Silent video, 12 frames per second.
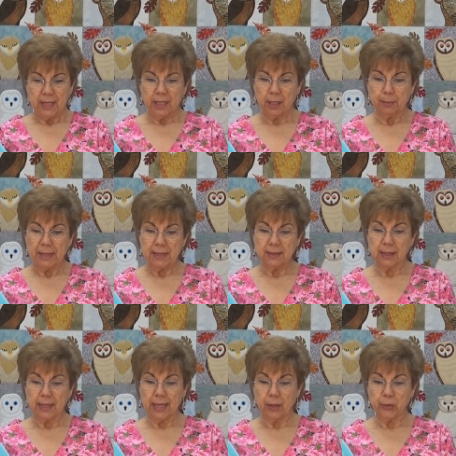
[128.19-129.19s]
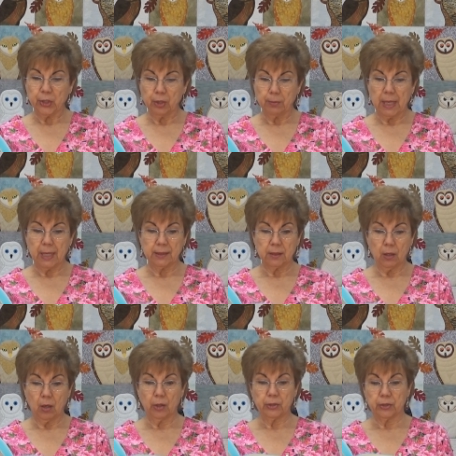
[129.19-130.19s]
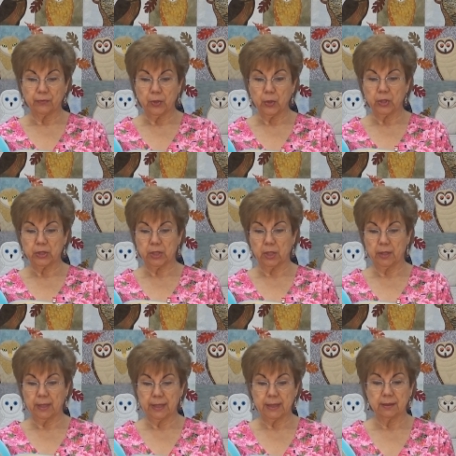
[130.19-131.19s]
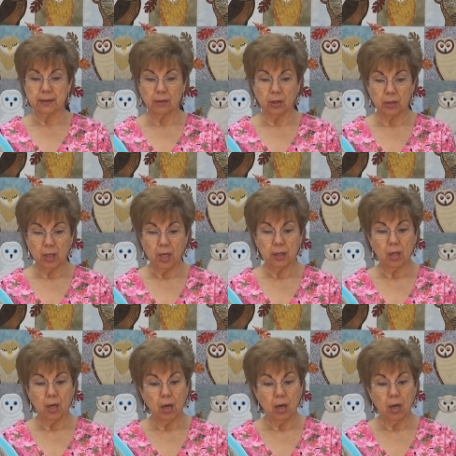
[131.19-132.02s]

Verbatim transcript: It means allowing your mind and heart to focus on things that are not